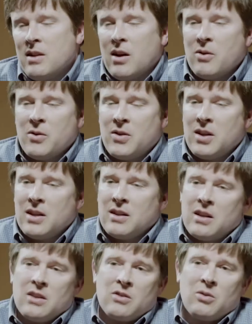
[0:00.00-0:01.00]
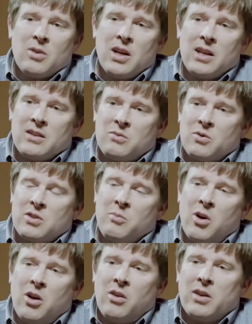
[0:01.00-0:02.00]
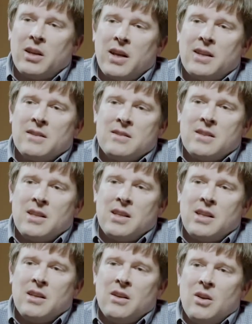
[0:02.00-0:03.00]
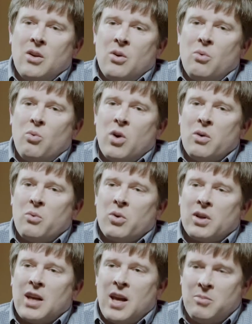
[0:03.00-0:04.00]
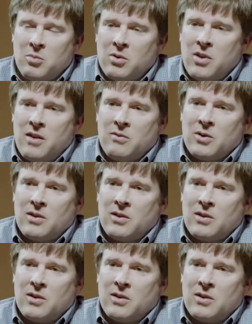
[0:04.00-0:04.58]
The other thing that is great is we're small, and I can see what we're capable of with